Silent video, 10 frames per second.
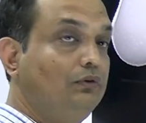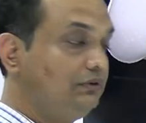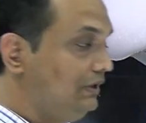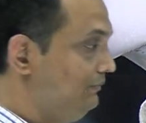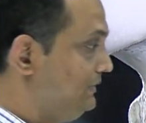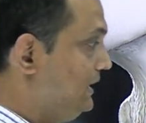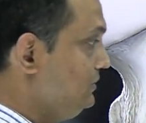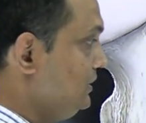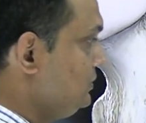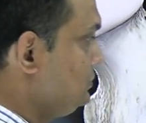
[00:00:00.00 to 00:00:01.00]
fossa, which I
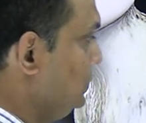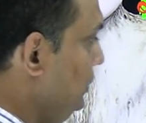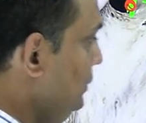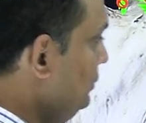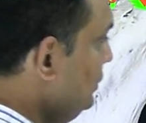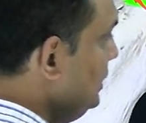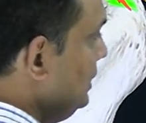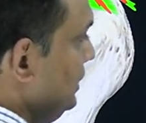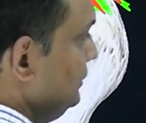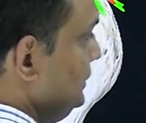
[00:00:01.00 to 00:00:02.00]
just told you.
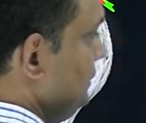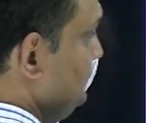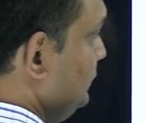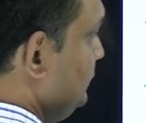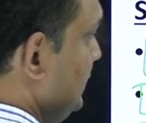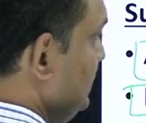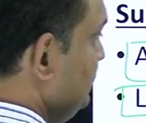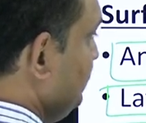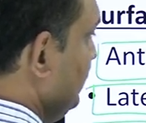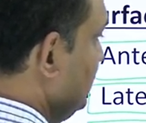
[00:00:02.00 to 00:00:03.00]
Now this fossa
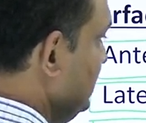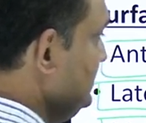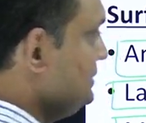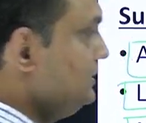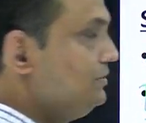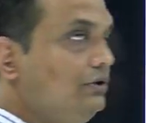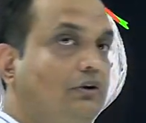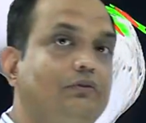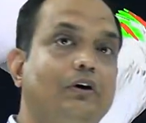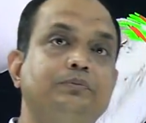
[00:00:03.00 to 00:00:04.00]
is for the insertion
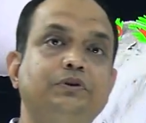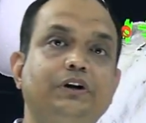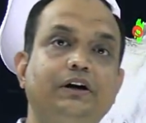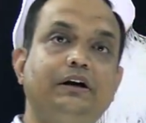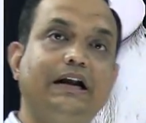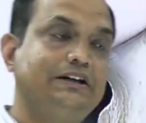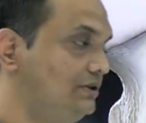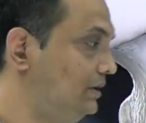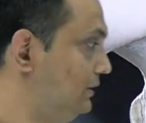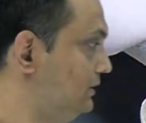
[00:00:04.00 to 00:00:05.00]
of obturator
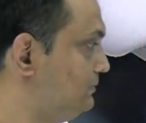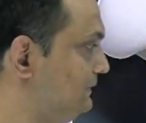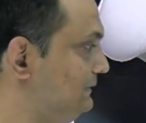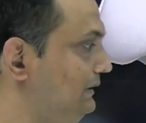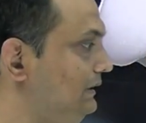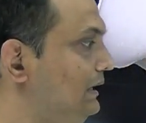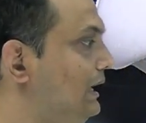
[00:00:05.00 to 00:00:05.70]
externus muscle,